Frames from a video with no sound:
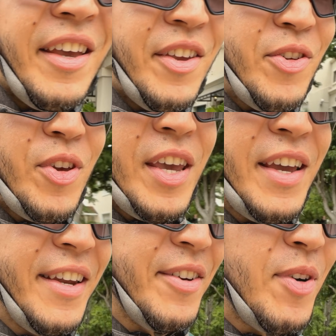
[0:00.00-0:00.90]
you
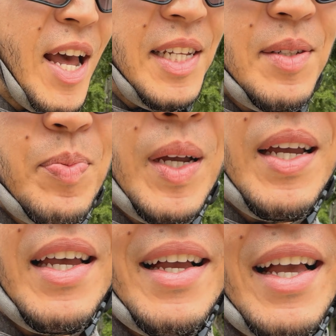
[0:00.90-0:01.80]
can grasp
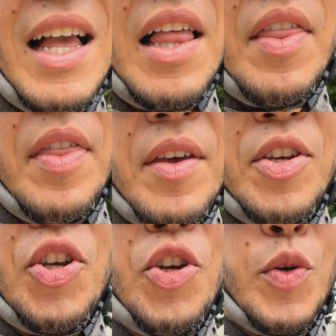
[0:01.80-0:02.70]
the
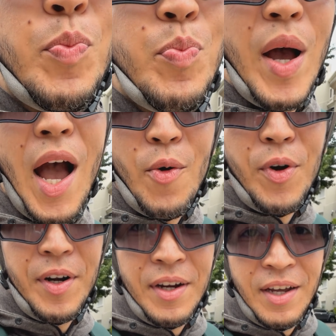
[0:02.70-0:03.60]
sheer
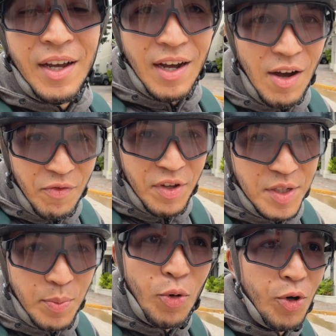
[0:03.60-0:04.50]
power of
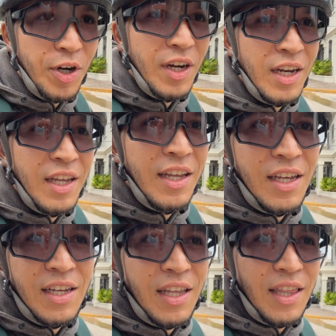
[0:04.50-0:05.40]
this board.
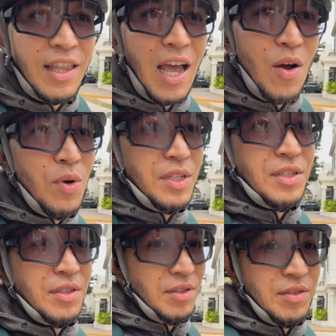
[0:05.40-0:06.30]
That
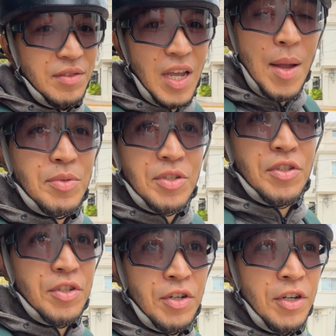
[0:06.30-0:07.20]
was
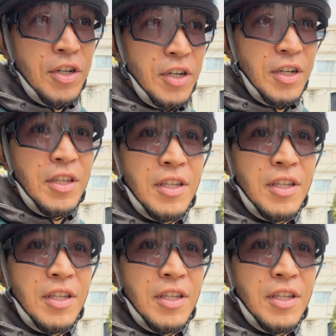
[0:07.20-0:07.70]
absurd.